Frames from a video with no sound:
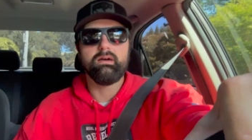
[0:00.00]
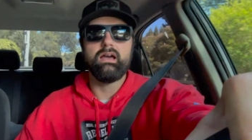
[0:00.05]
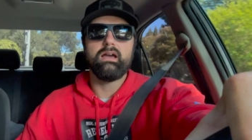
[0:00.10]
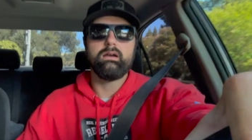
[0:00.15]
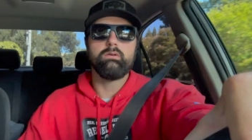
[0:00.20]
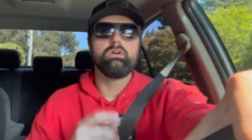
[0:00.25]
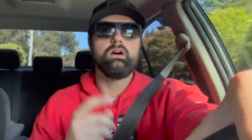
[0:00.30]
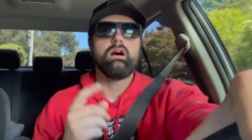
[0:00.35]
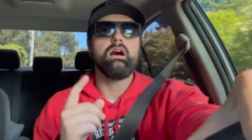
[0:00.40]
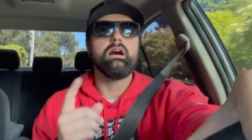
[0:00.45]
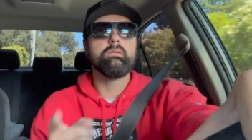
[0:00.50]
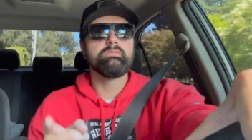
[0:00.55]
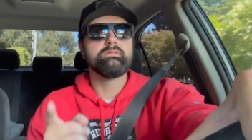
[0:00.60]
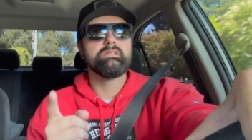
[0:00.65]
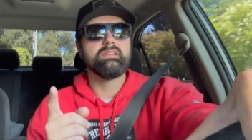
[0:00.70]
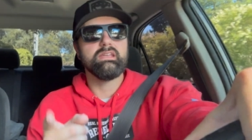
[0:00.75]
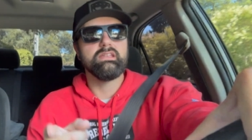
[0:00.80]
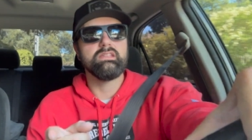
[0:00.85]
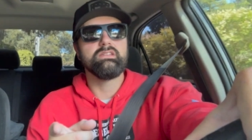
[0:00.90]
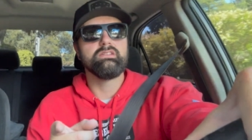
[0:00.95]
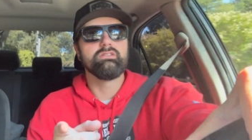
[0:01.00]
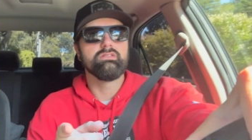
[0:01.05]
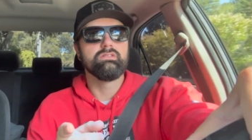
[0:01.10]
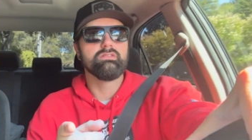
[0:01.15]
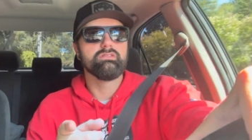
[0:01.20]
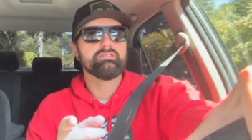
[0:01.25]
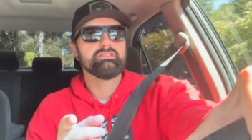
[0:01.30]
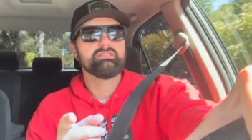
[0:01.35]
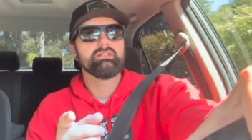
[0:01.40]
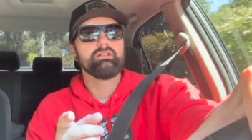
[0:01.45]
I will update you
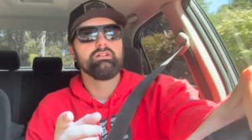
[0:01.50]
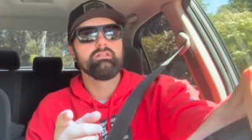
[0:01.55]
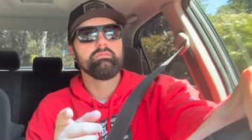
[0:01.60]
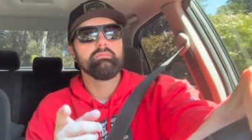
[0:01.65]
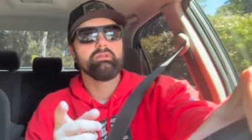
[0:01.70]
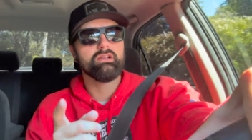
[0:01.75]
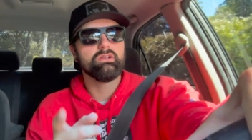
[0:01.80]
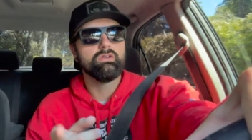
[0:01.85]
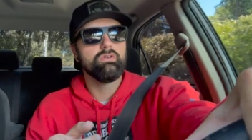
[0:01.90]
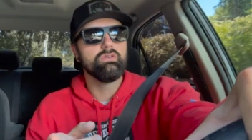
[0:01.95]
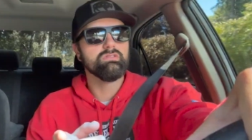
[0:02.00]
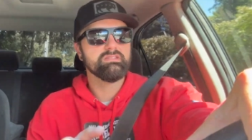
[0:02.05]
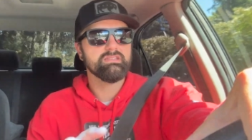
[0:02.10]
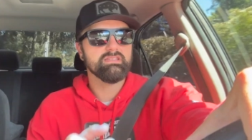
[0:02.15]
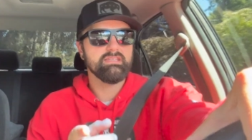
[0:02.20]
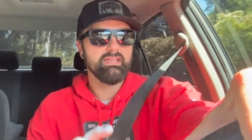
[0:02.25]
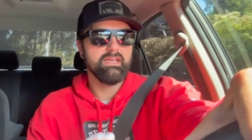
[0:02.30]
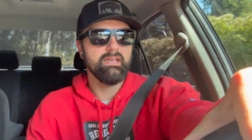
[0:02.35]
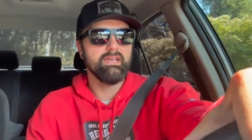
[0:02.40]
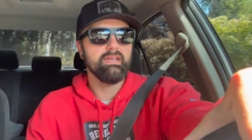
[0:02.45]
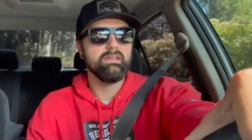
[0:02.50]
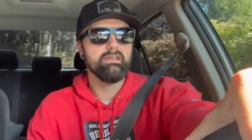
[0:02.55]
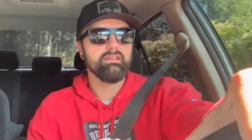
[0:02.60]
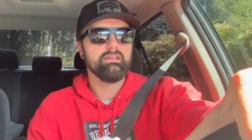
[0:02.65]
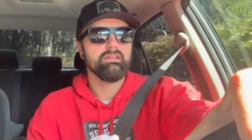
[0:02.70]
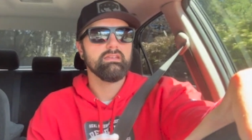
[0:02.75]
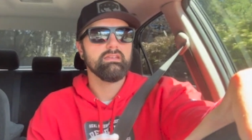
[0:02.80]
so my goal today